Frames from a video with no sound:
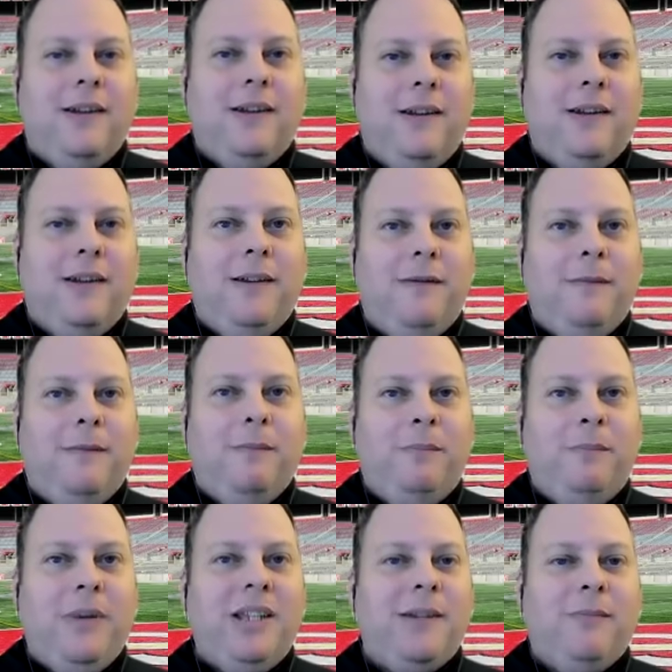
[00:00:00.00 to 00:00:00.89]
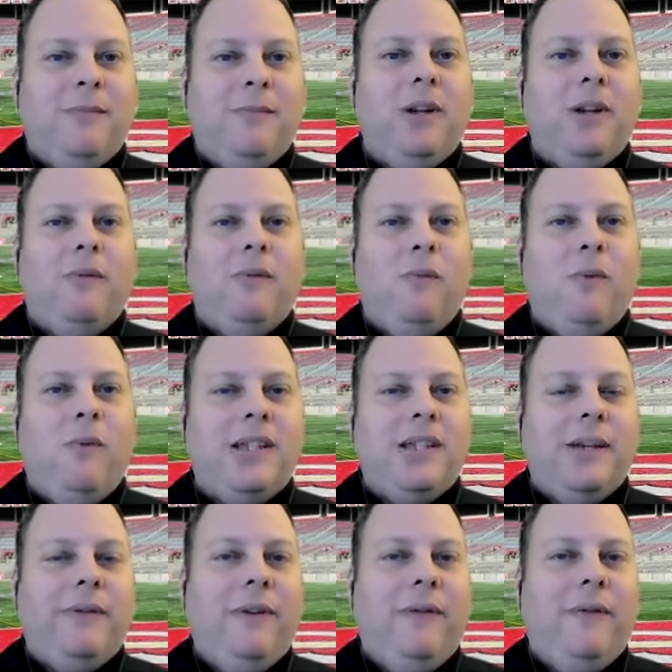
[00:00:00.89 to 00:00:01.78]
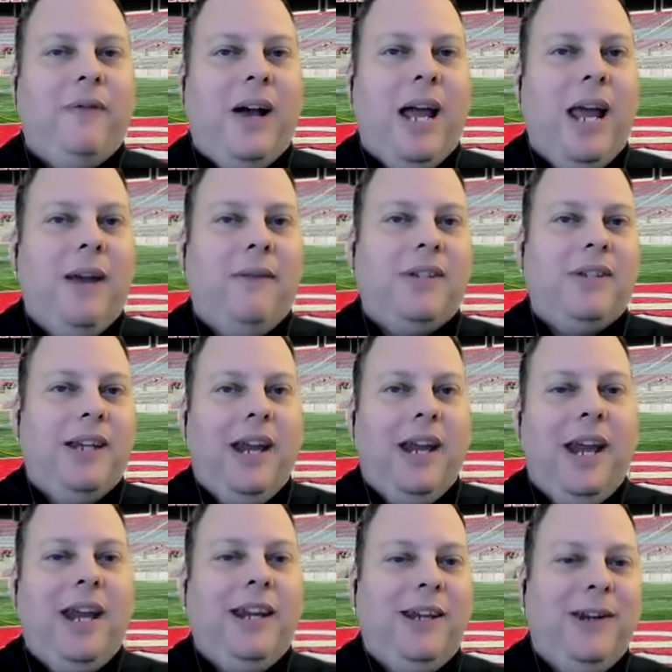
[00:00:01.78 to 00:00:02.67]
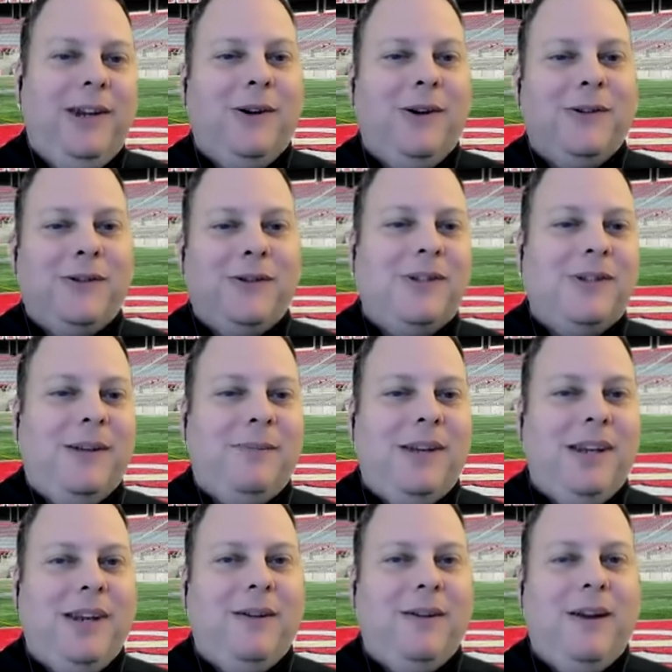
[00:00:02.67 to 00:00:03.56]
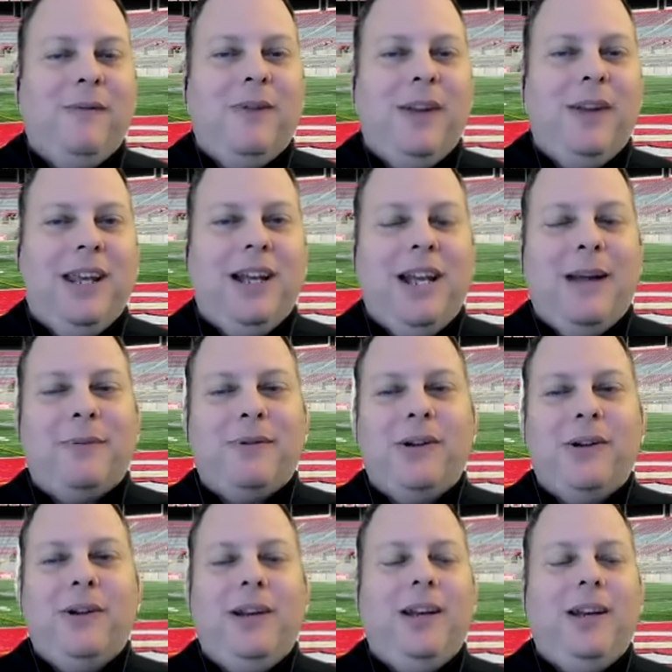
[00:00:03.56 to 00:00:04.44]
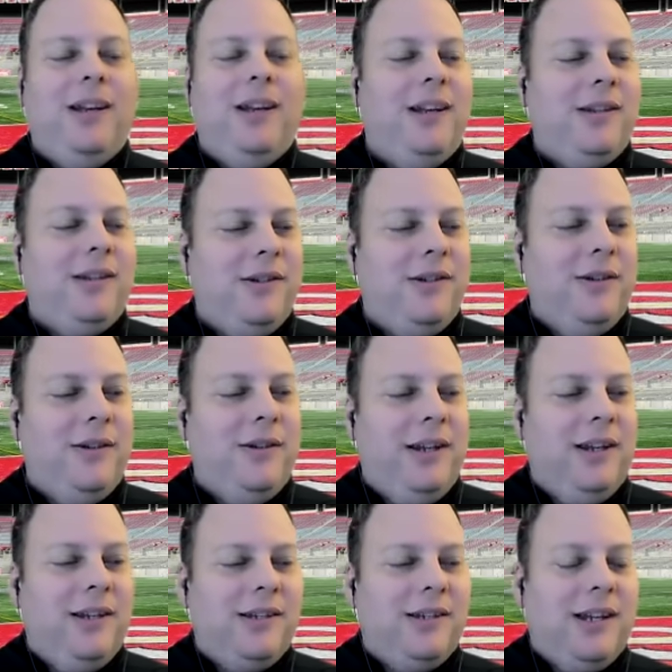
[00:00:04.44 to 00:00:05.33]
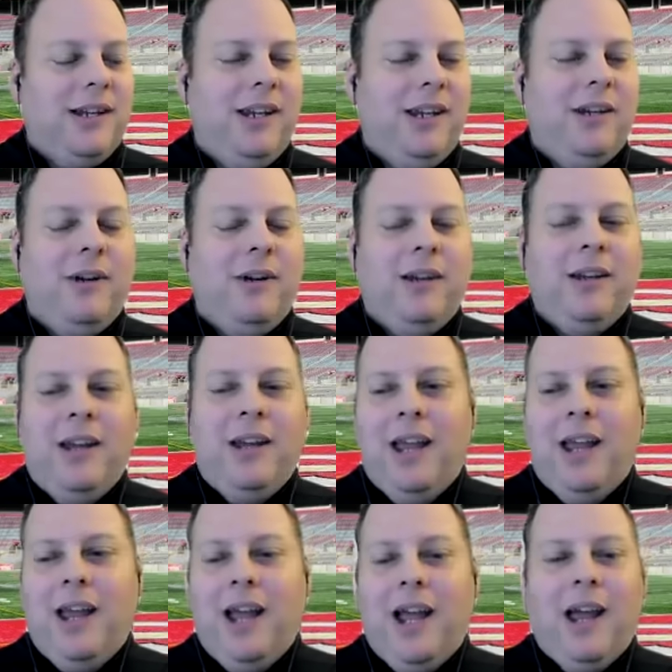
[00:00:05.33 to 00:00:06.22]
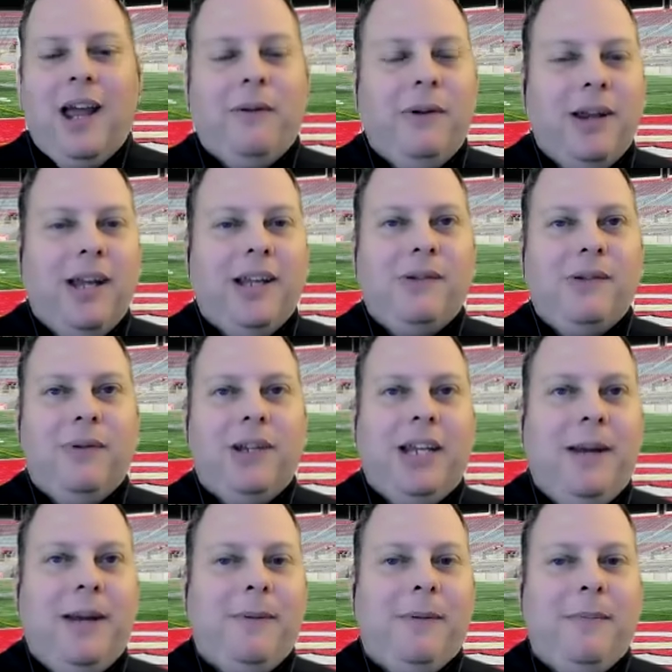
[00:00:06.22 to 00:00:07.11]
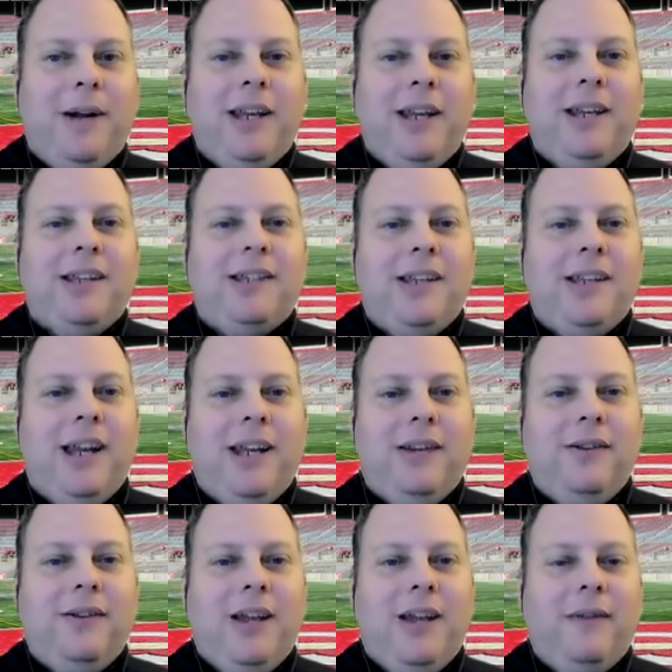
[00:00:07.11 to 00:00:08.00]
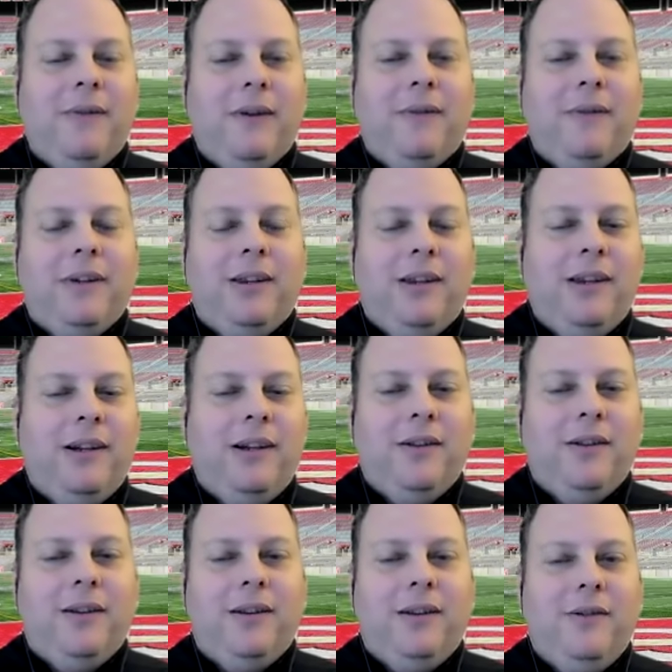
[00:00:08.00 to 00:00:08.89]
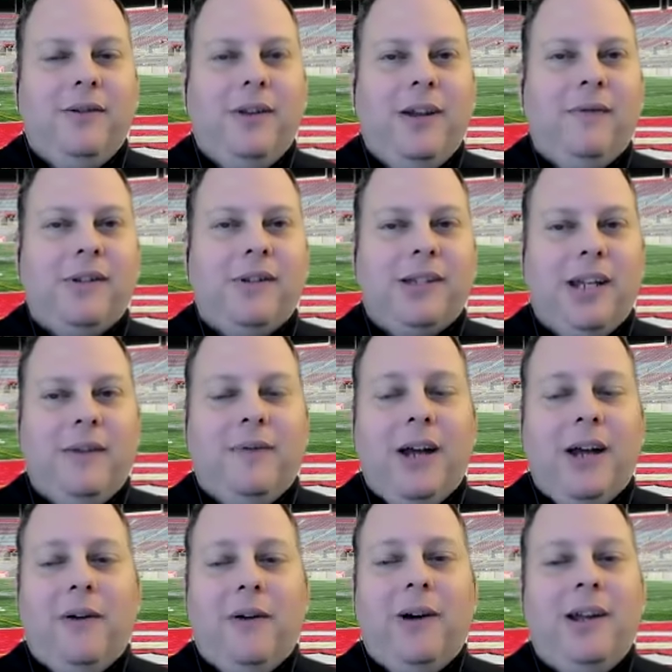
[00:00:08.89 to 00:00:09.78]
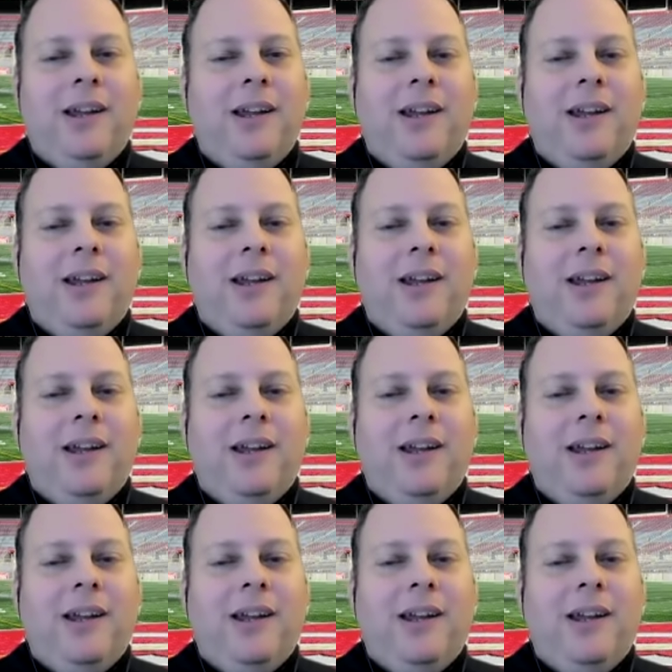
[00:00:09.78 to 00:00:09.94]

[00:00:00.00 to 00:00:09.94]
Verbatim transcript: uh, beats them one, once every five to eight years or something if they get an opportunity opportunity and it's like you know what I realize you want to keep the money in state. and You love every, you know, you love the state of Iowa.